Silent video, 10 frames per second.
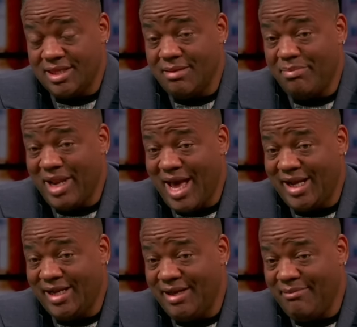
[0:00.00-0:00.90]
The
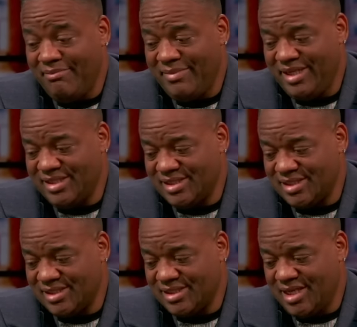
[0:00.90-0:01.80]
Black
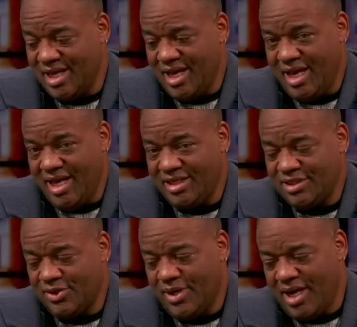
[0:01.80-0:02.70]
Menaces. And
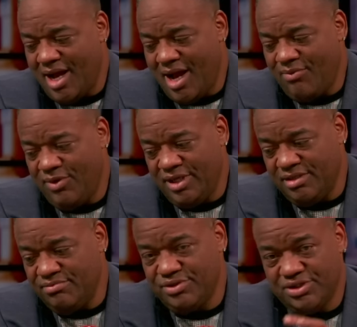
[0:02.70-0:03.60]
so I want
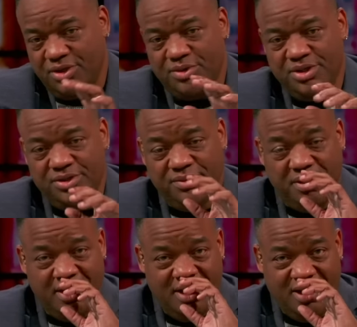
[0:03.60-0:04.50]
to show you,
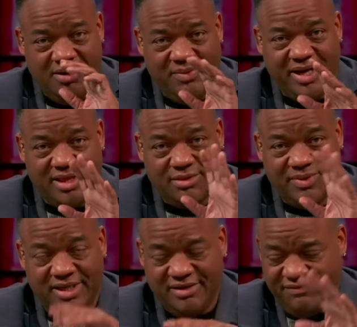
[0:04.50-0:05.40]
we got
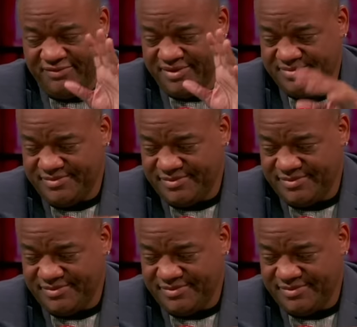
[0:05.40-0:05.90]
three different